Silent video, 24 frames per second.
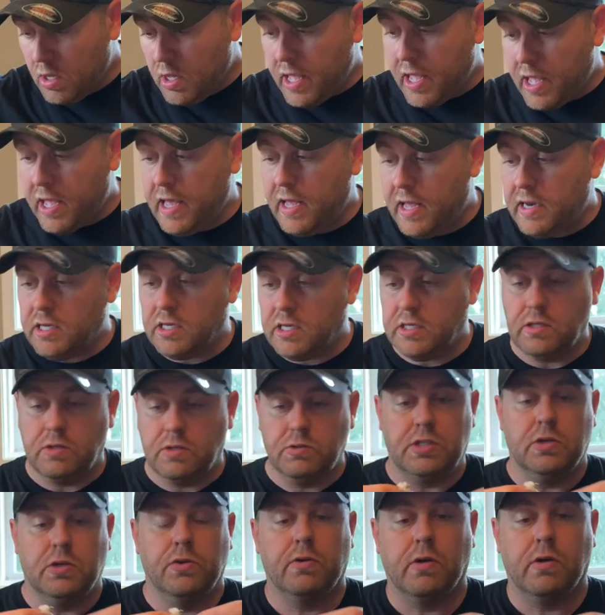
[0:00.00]
And
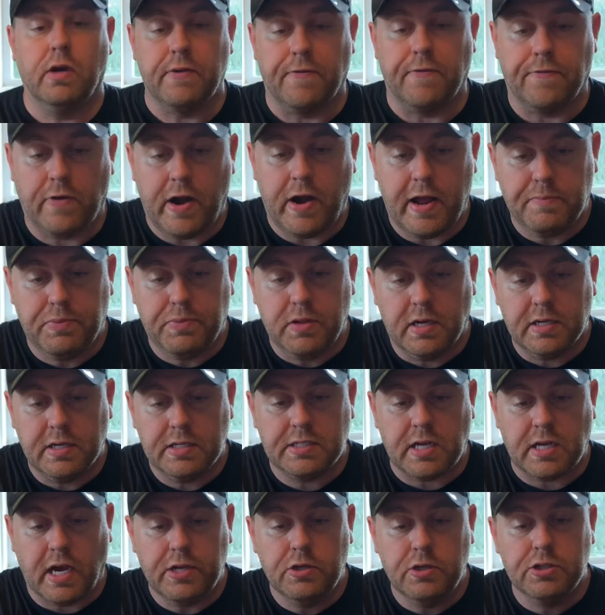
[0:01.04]
so they're on the frag
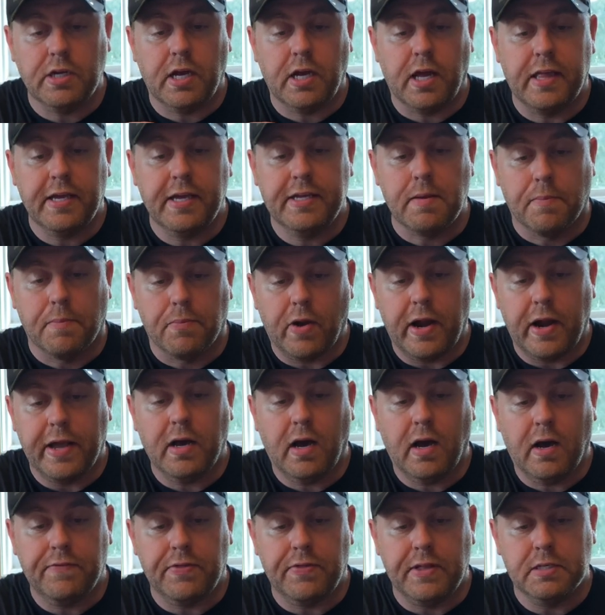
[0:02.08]
plugs. I like to break
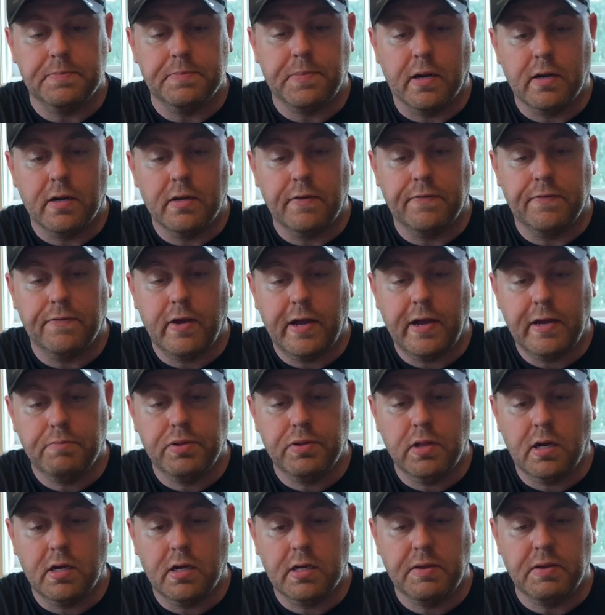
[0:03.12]
off this part of the frag
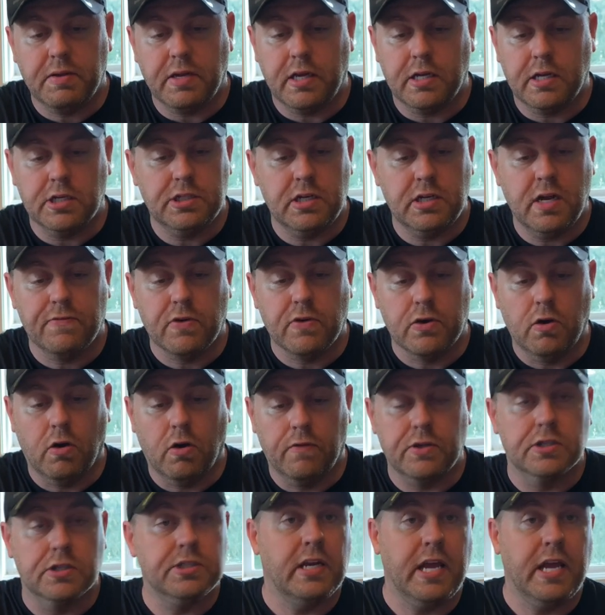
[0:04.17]
plug because you never know if
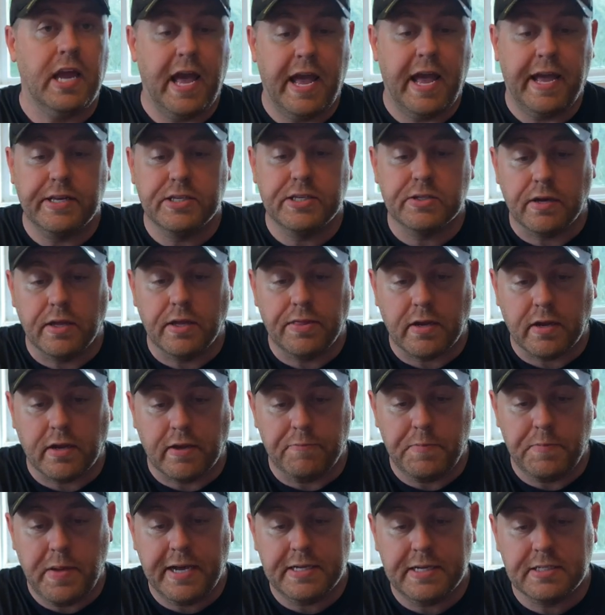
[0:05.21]
there's any eggs or anything
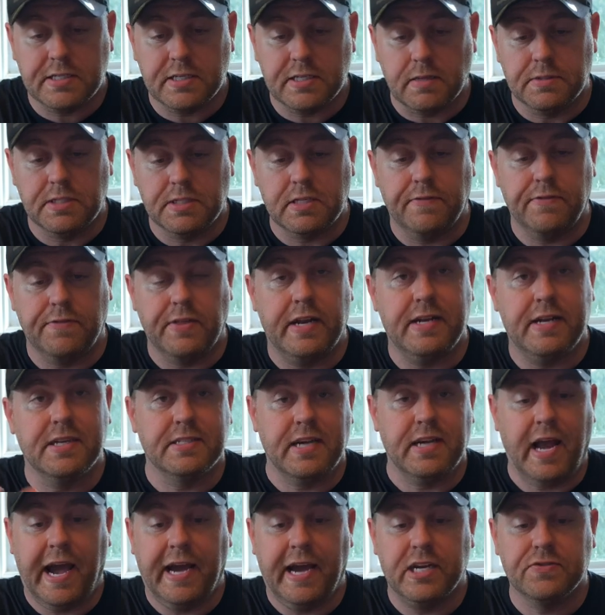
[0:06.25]
on pests. Some stuff that
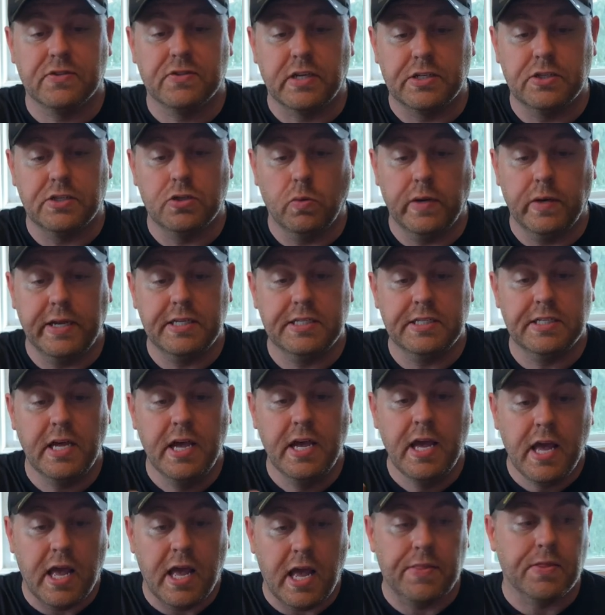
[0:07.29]
doesn't hatch for like 2 weeks
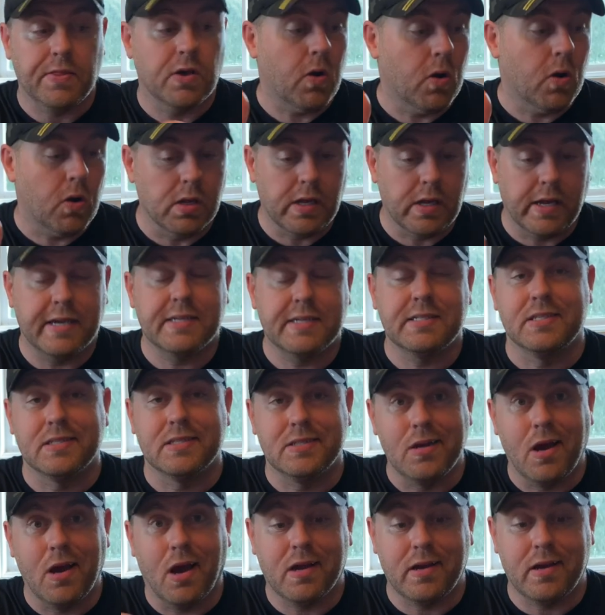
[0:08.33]
and the coral X is
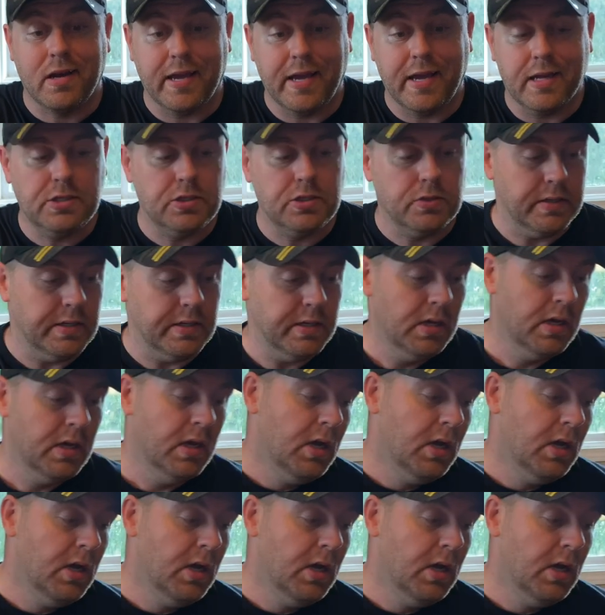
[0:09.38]
not gonna get to it.